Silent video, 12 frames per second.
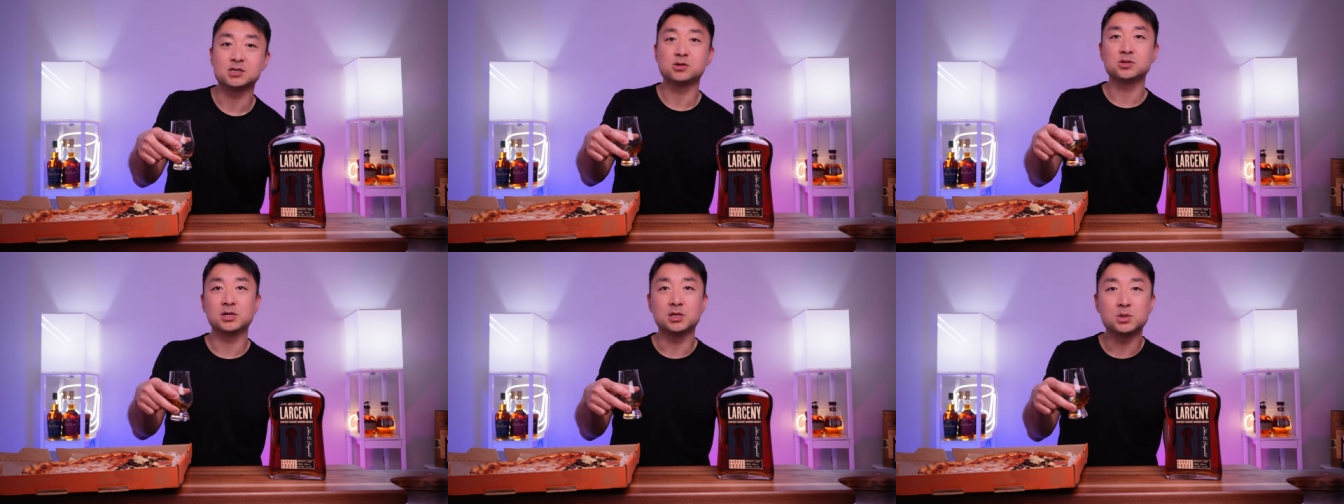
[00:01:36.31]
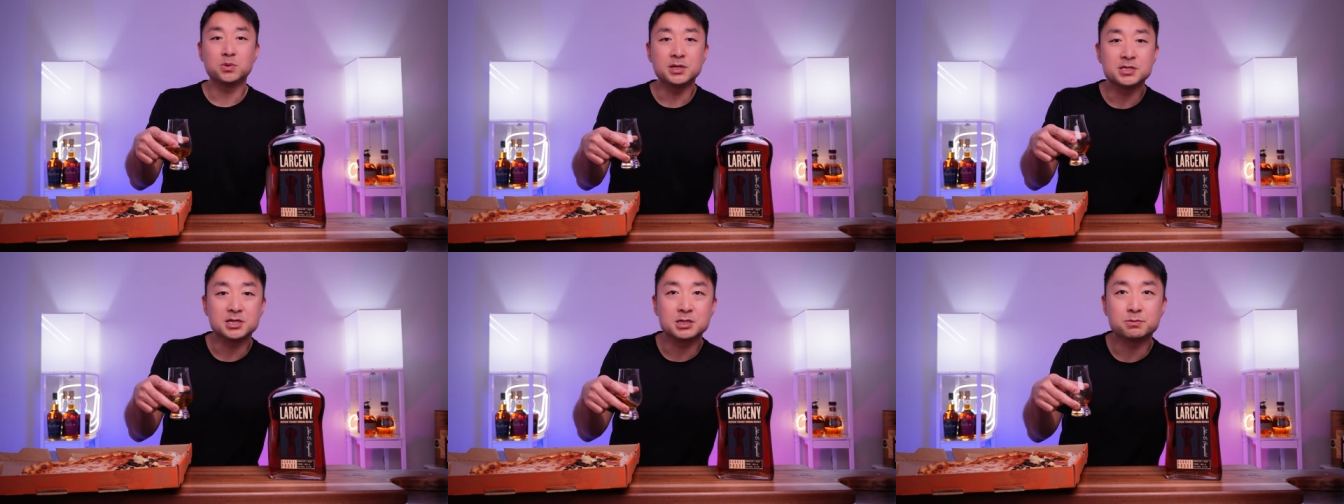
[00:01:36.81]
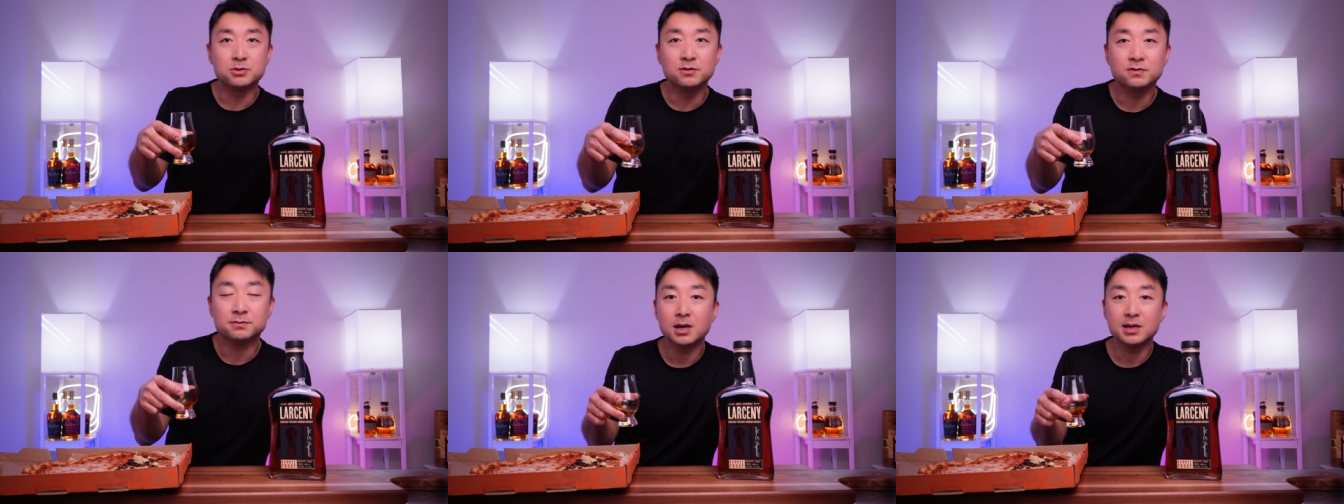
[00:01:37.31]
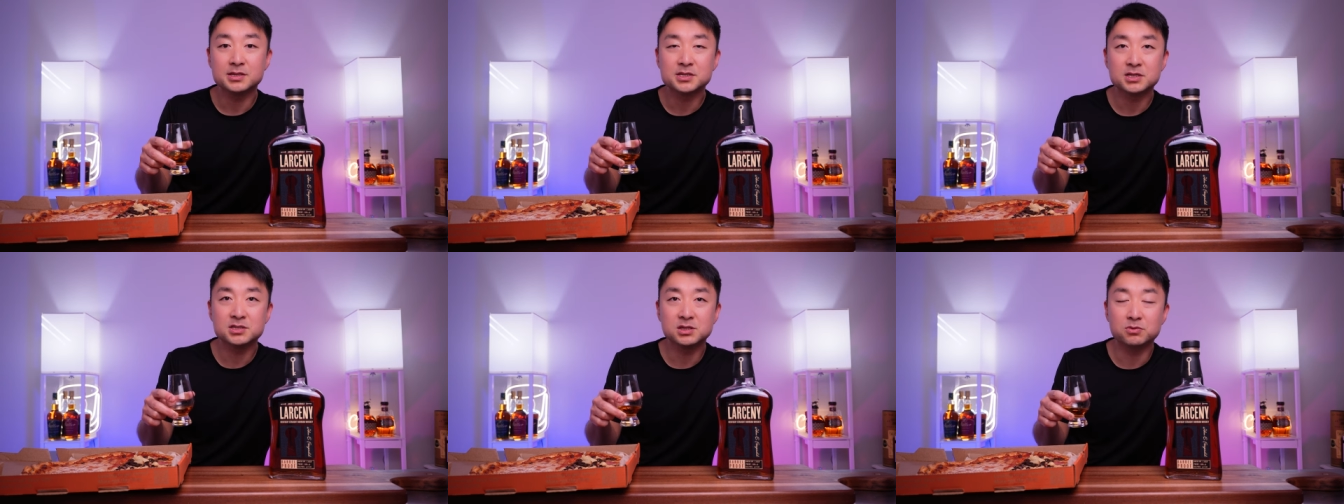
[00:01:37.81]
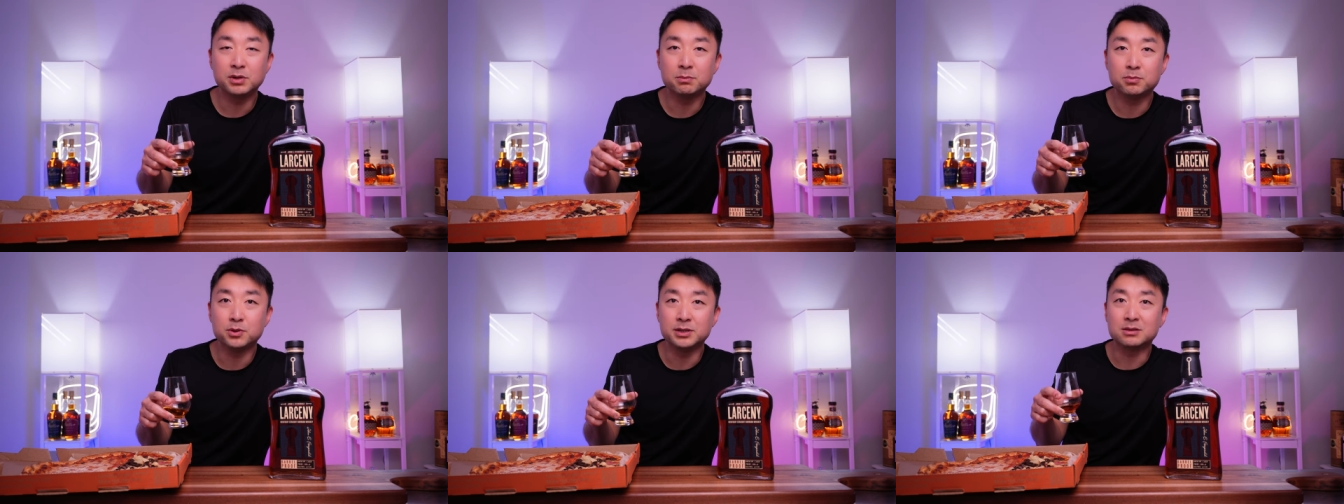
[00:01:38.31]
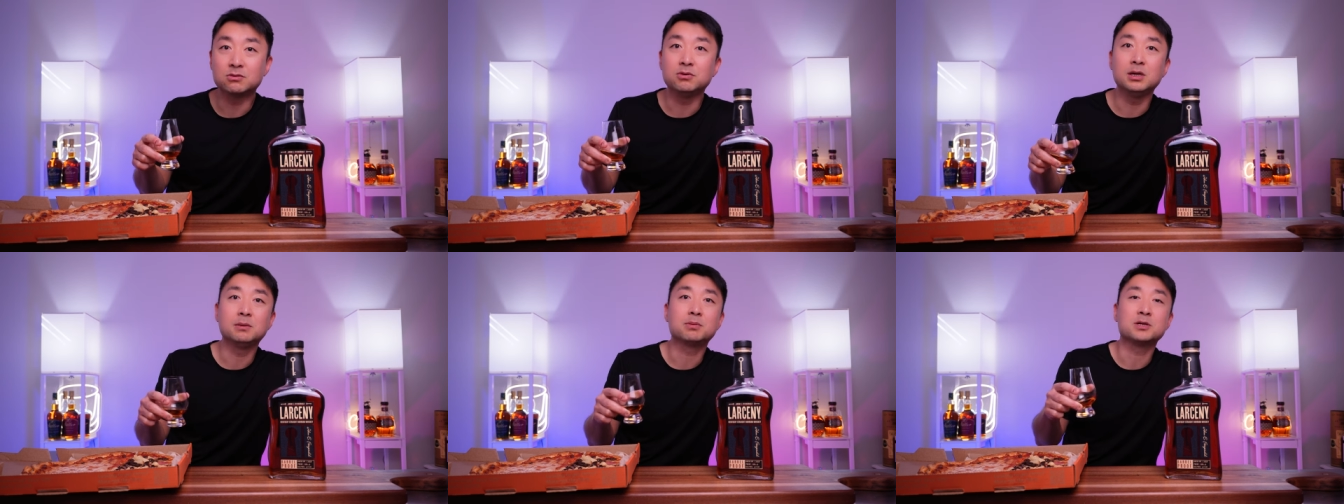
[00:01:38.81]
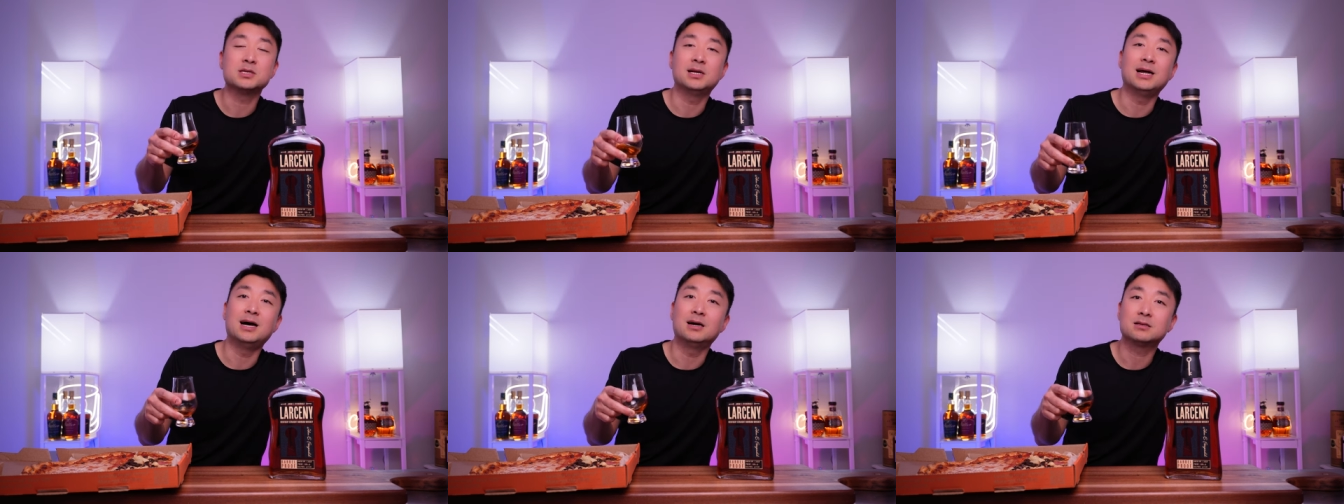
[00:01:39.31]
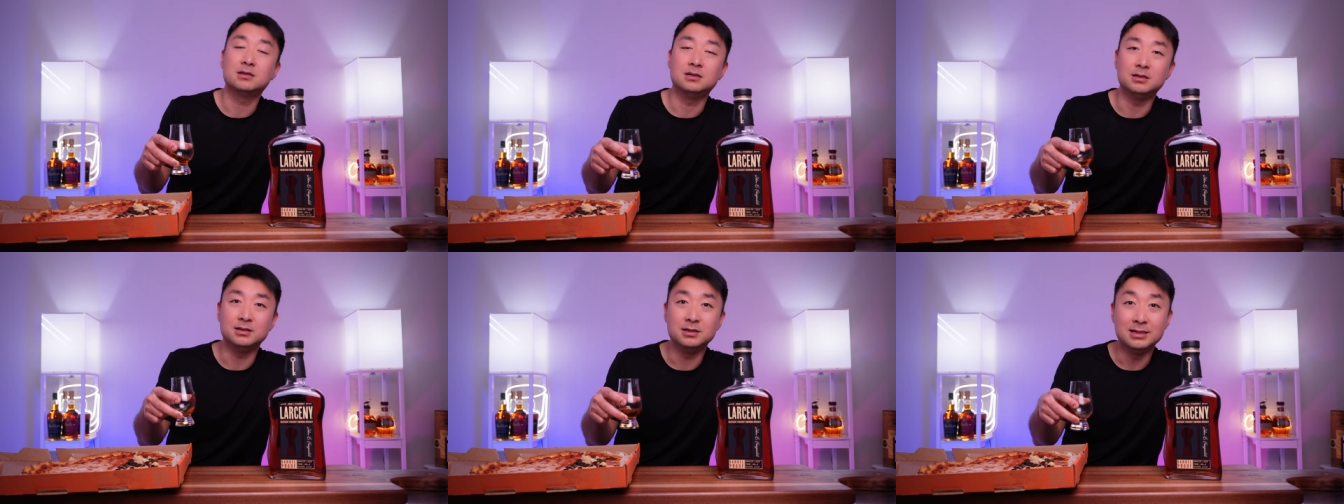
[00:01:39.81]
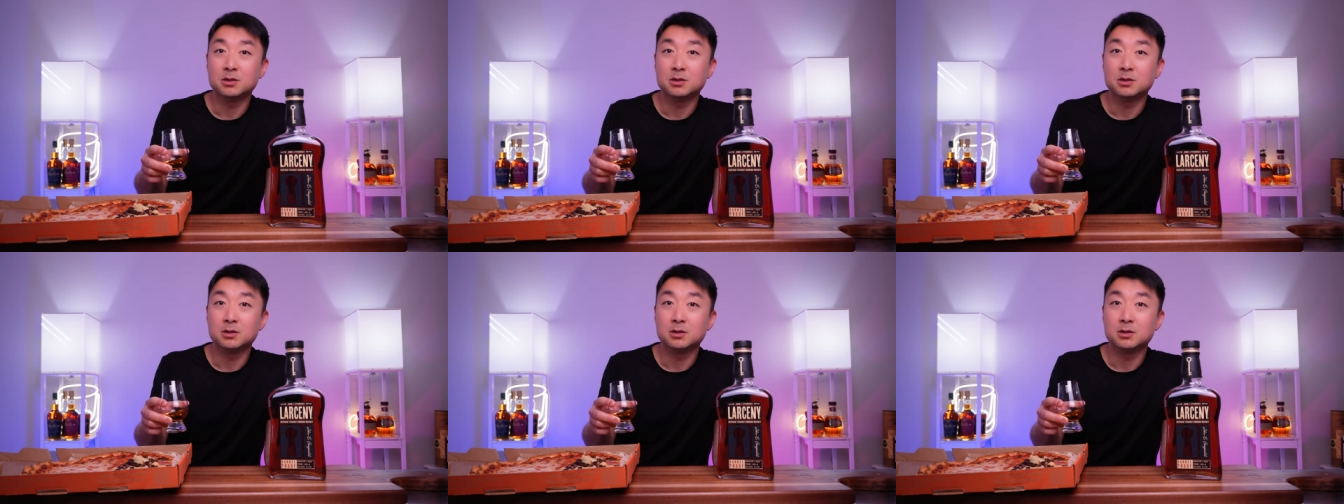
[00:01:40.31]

is 126 proof and 63.3% alcohol.